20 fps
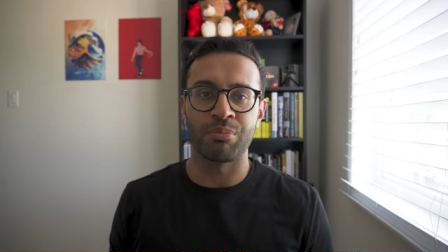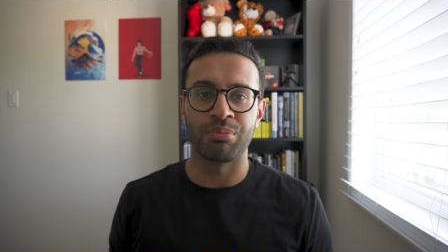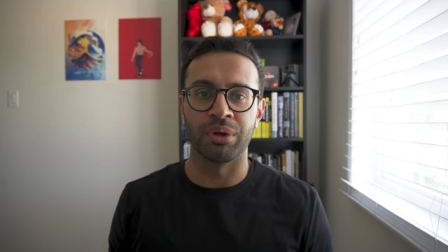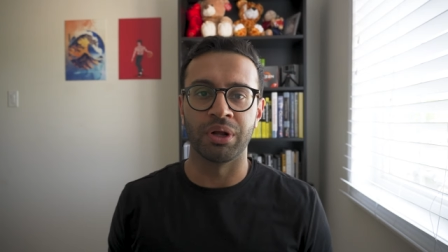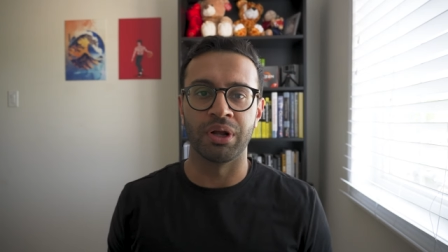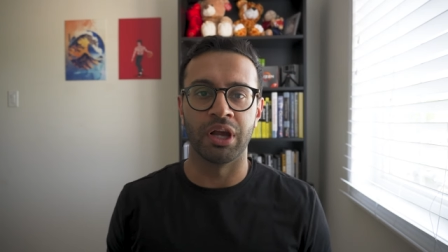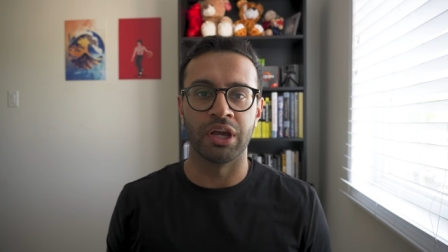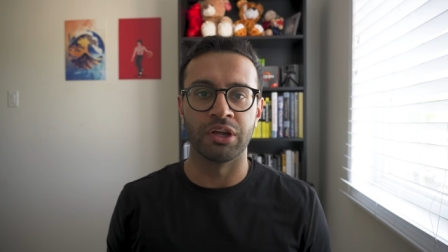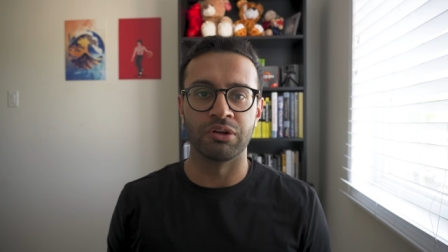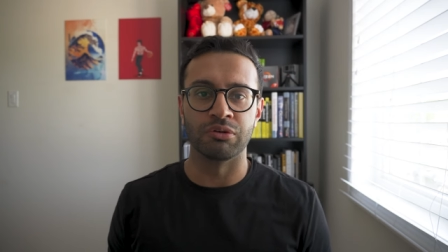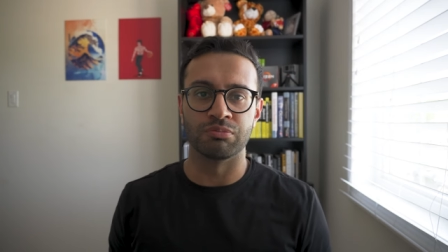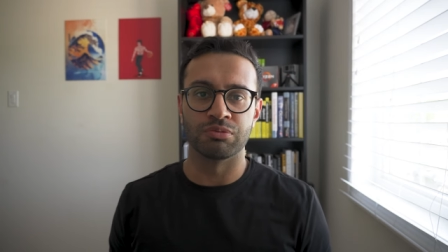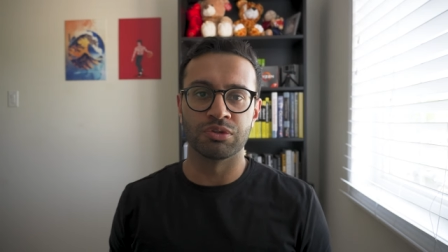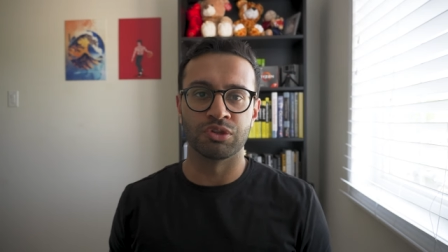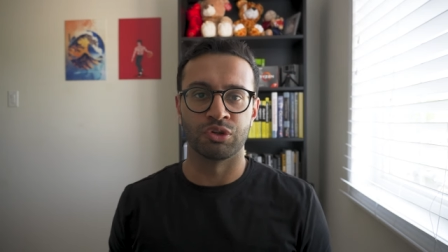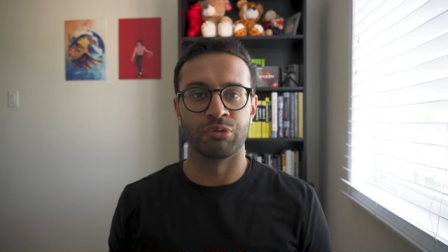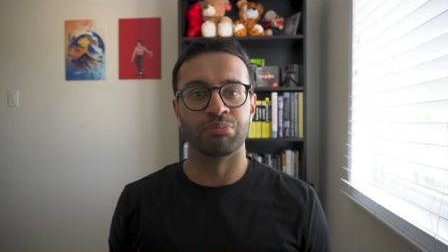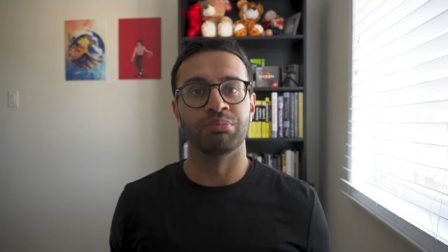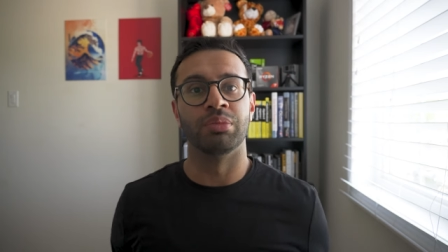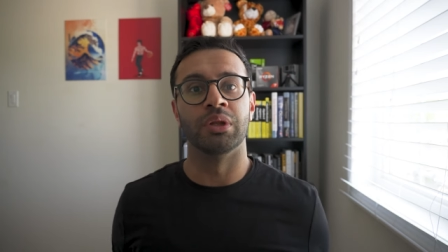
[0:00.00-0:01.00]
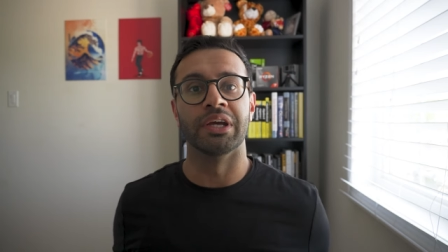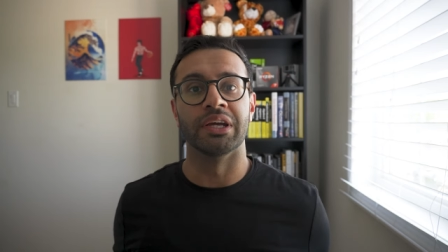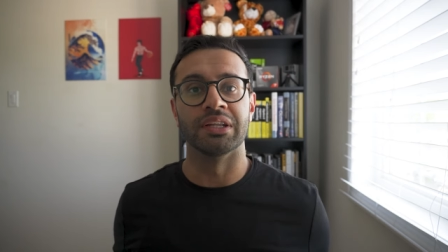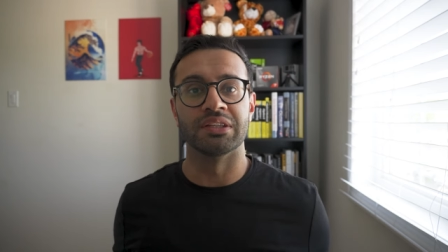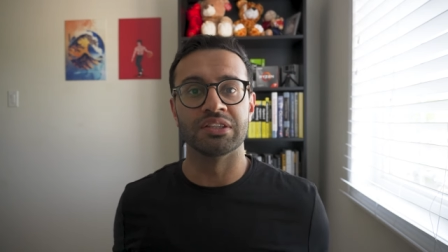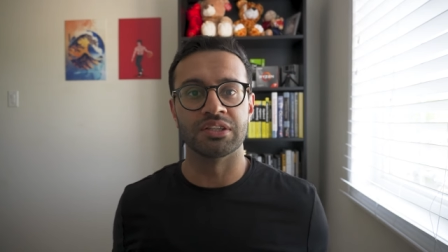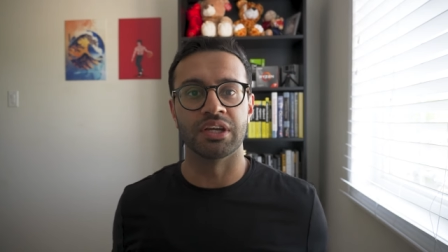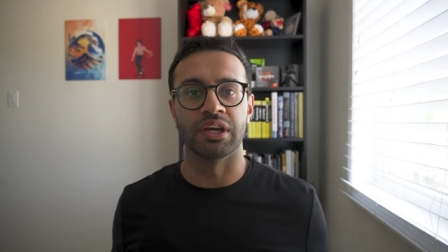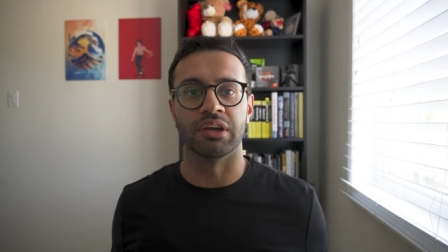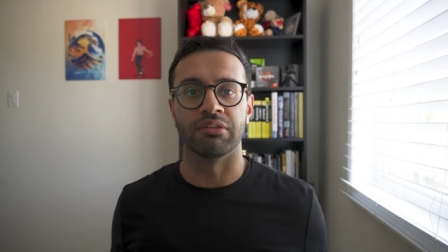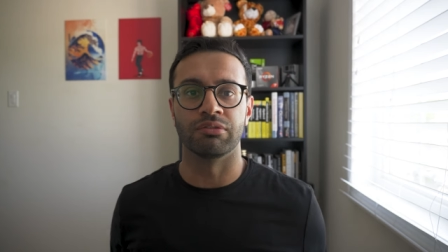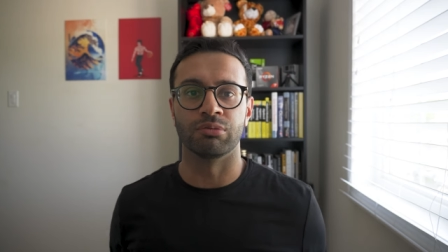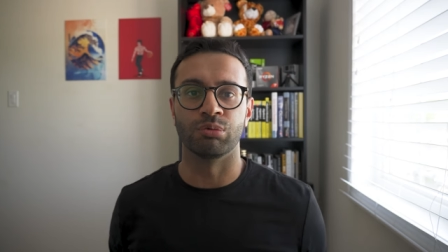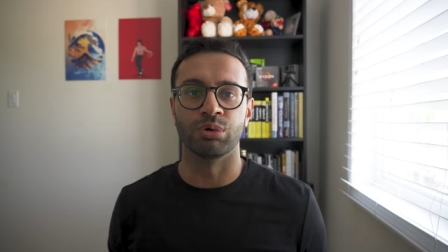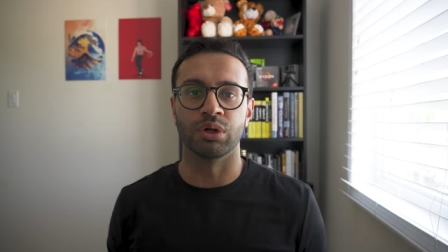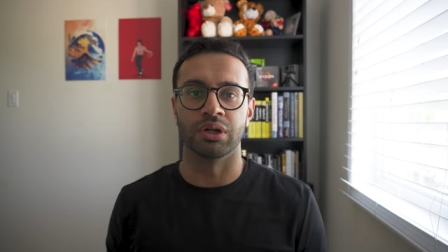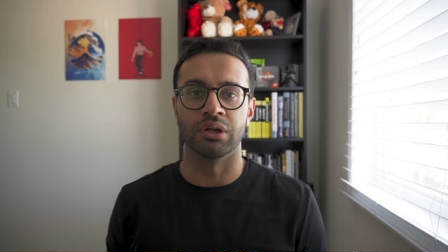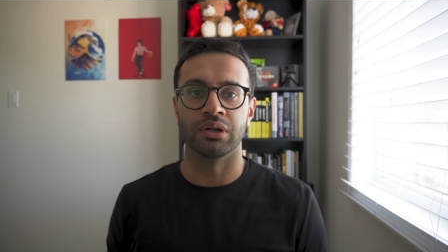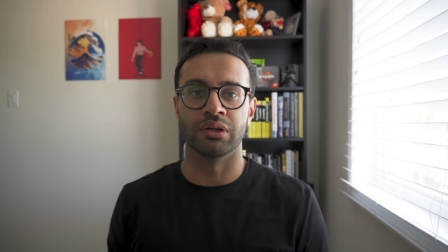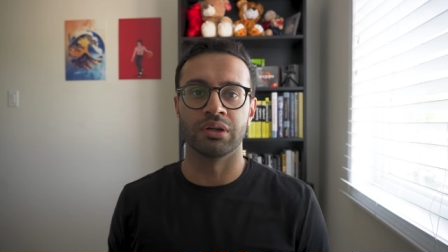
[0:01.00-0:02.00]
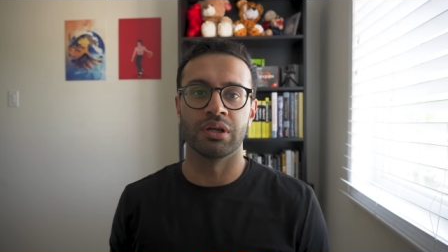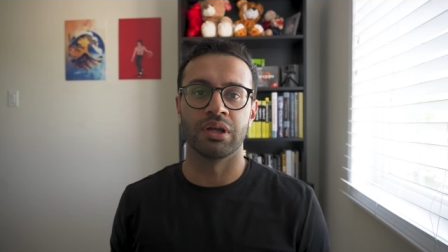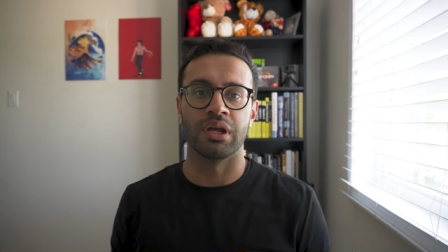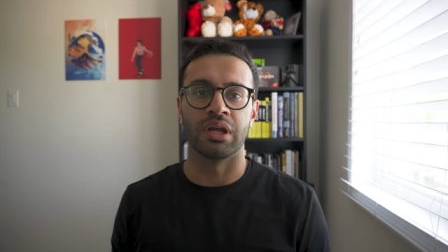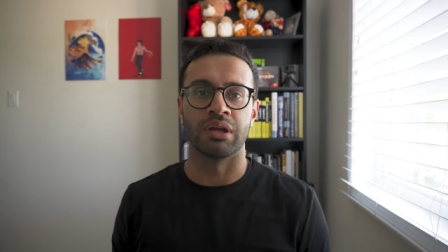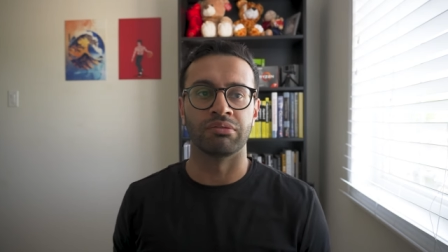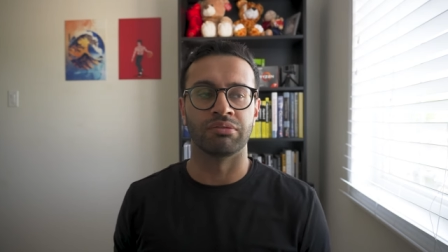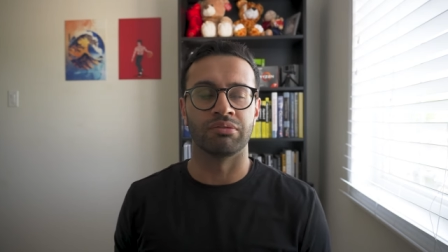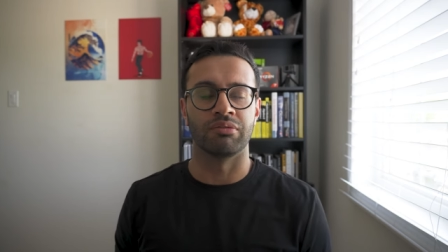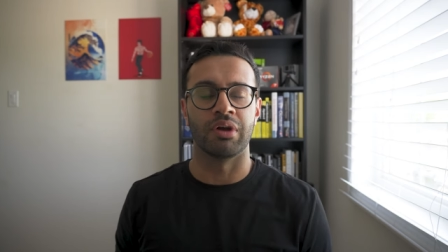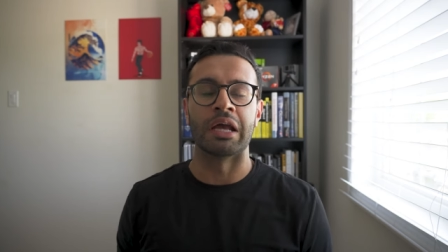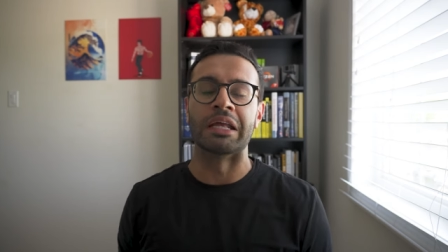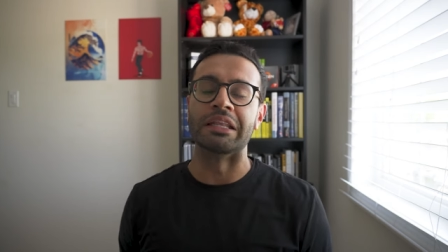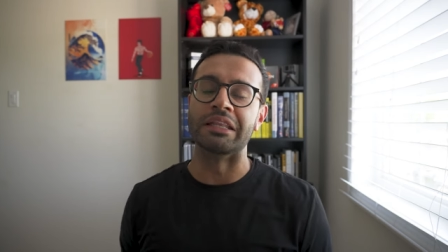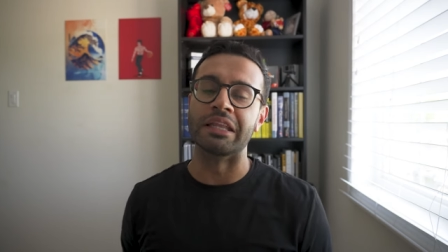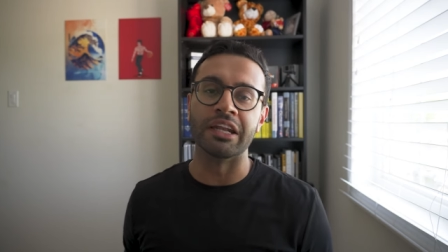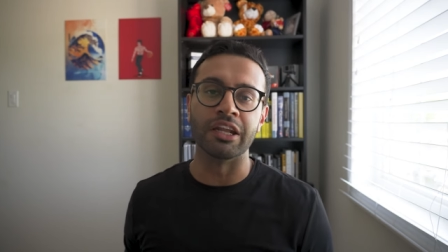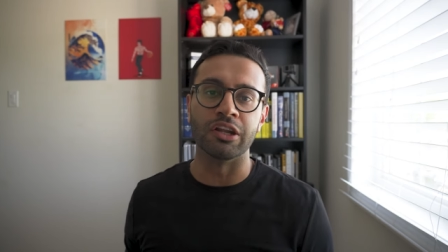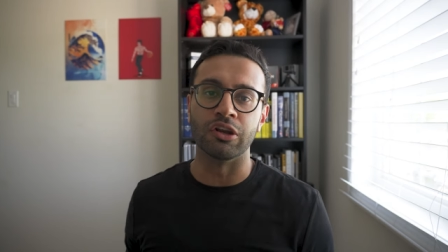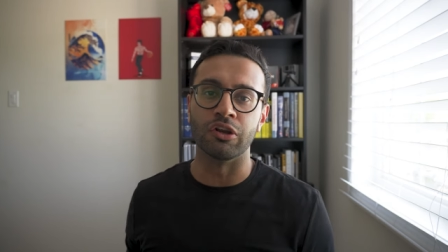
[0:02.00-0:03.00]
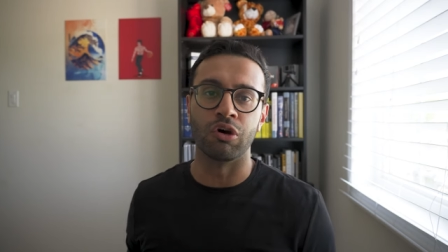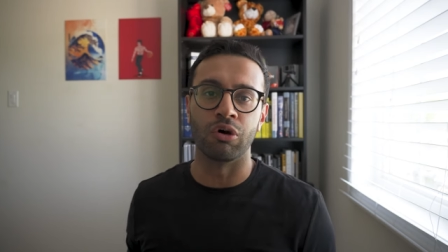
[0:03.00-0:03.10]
type of guy to sort of play it safe, where if I didn't